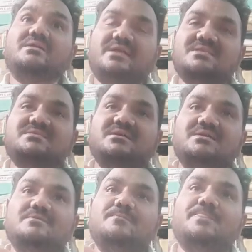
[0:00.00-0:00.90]
tells
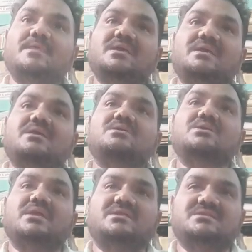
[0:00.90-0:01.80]
that
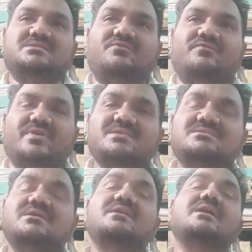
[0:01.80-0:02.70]
it is the
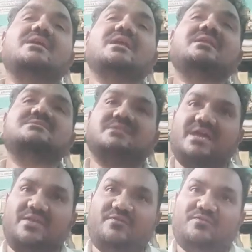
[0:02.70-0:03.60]
worst headache in his
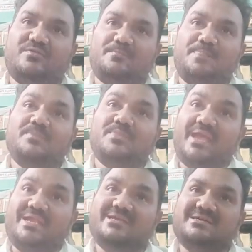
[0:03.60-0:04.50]
life,
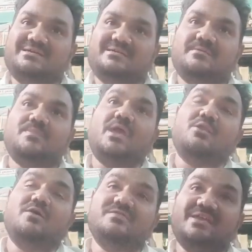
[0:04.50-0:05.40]
and
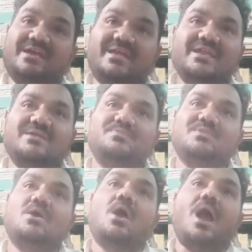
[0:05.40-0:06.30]
along with the headache,
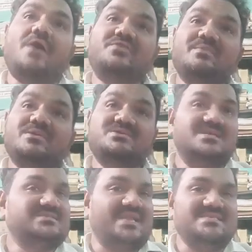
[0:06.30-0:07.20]
other
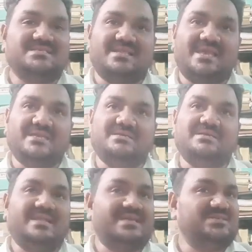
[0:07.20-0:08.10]
meningeal signs like
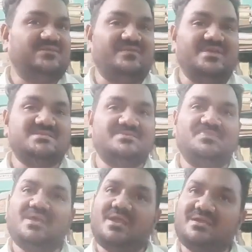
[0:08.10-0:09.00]
neck stiffness
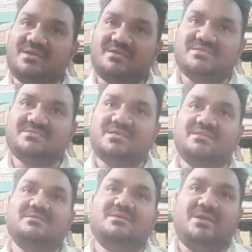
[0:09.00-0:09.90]
and kidney
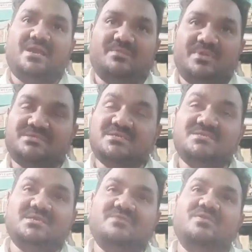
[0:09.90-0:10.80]
sign and Wedgkin
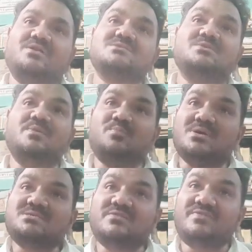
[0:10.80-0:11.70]
sign will also be
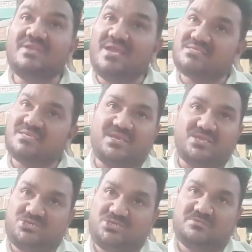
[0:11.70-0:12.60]
positive in
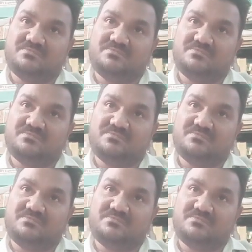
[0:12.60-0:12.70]
SAH.